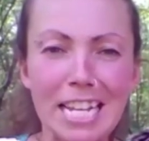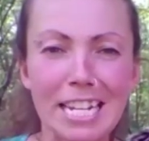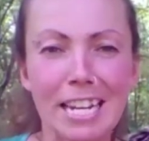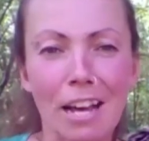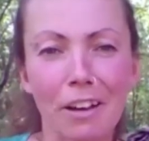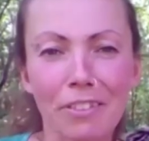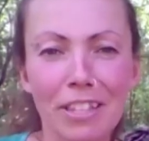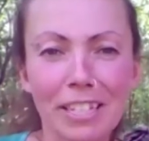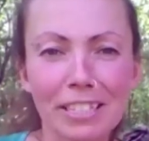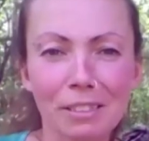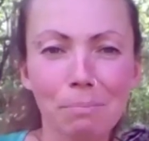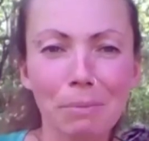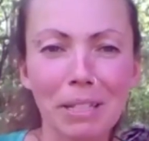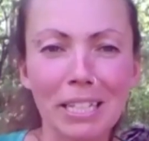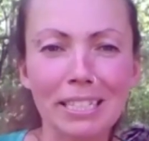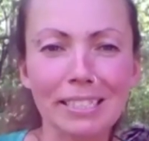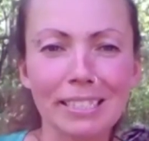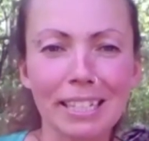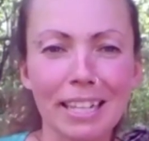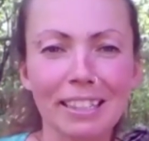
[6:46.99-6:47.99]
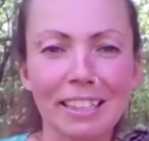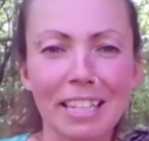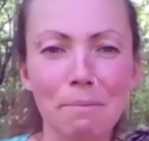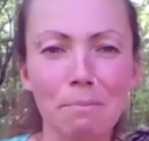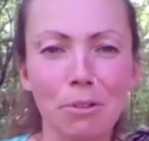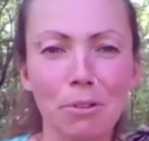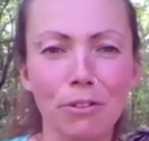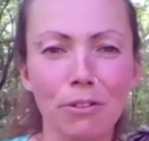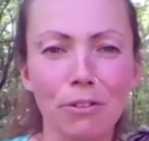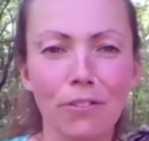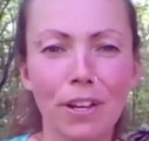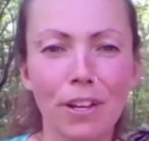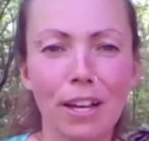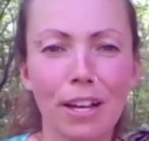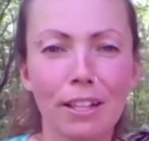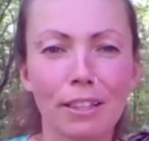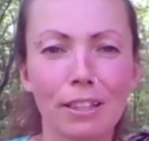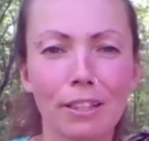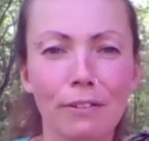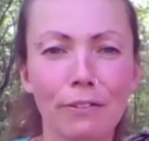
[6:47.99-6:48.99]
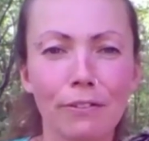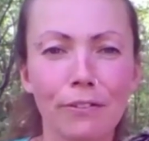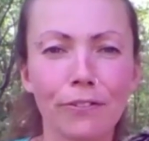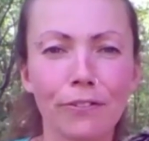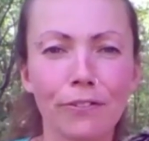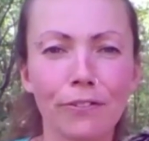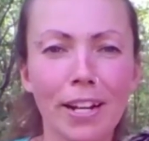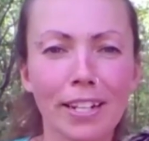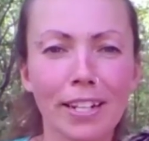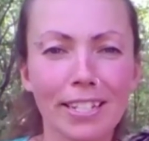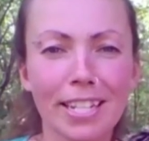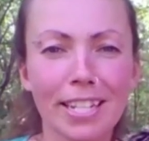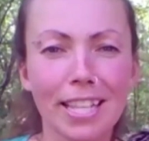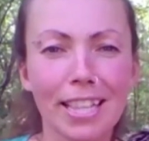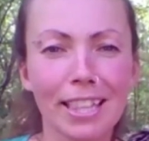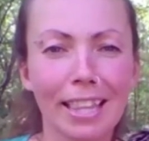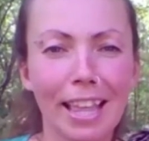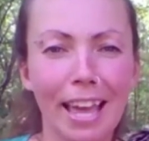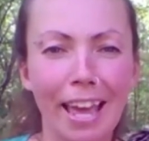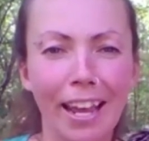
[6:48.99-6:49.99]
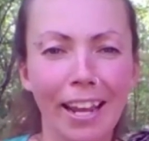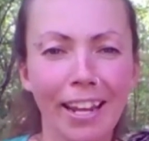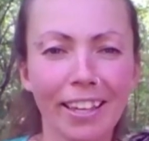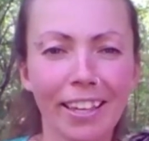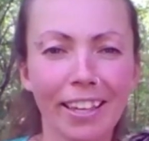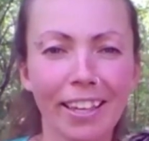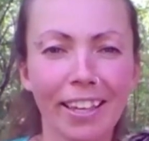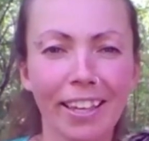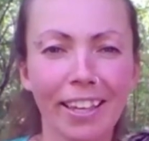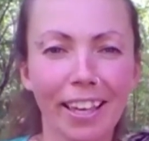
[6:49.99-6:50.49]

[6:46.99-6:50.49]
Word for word: Now this means that they move the front leg